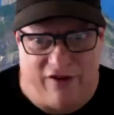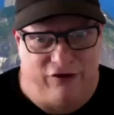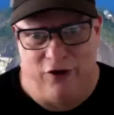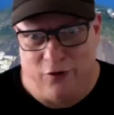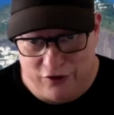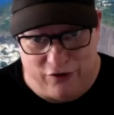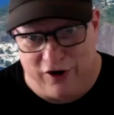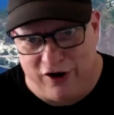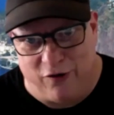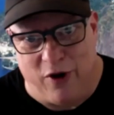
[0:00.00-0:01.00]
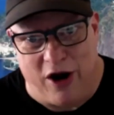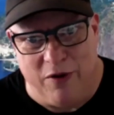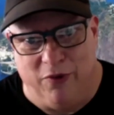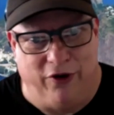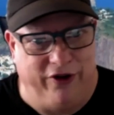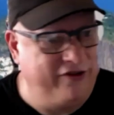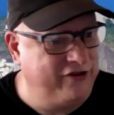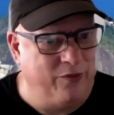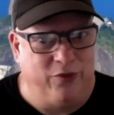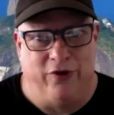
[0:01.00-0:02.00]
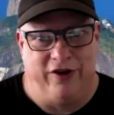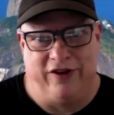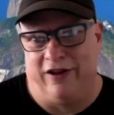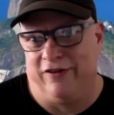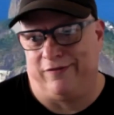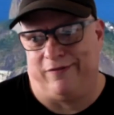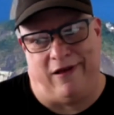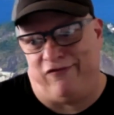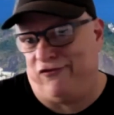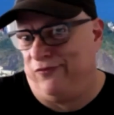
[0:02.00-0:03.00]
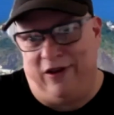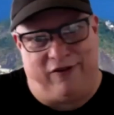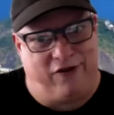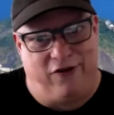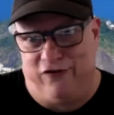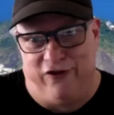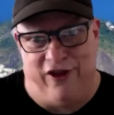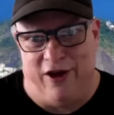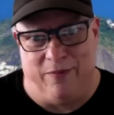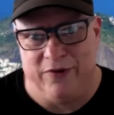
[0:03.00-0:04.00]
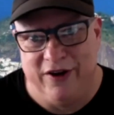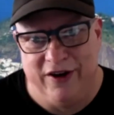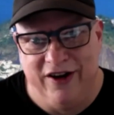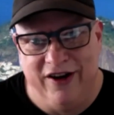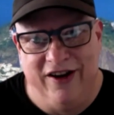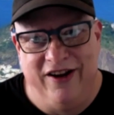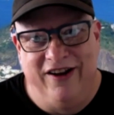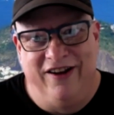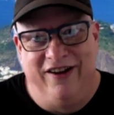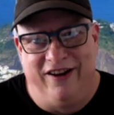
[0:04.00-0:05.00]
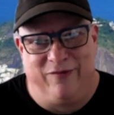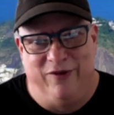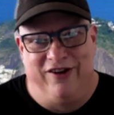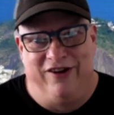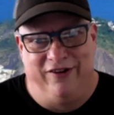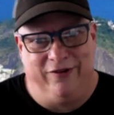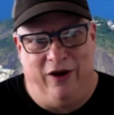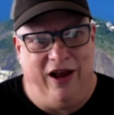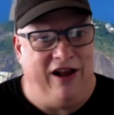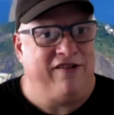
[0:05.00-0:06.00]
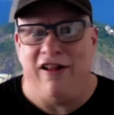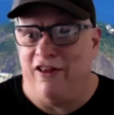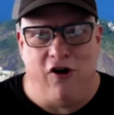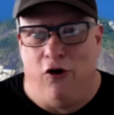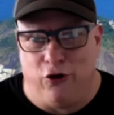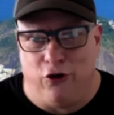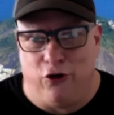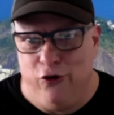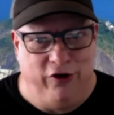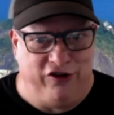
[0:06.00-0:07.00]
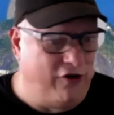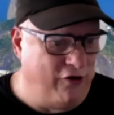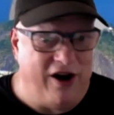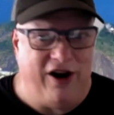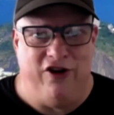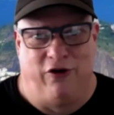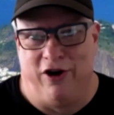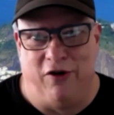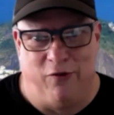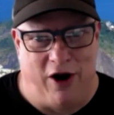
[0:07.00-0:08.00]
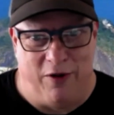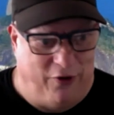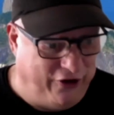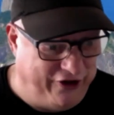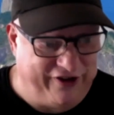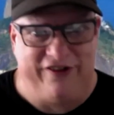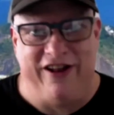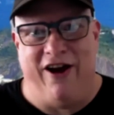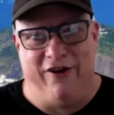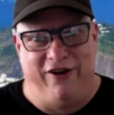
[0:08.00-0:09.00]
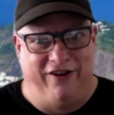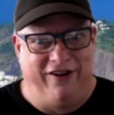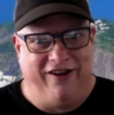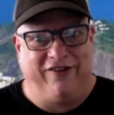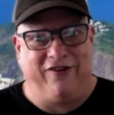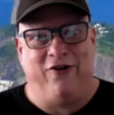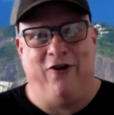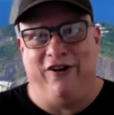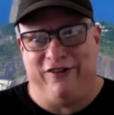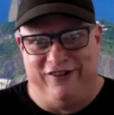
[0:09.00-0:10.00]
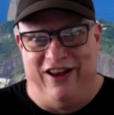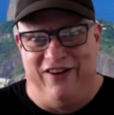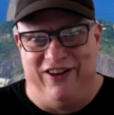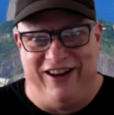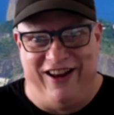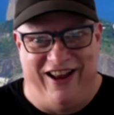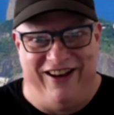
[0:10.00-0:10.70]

of someone drinking a Red Bull at some point, that's that's that's good for them. Because it's not like your whole crew isn't already drinking Red Bull. It's now you. It's a cost saving, and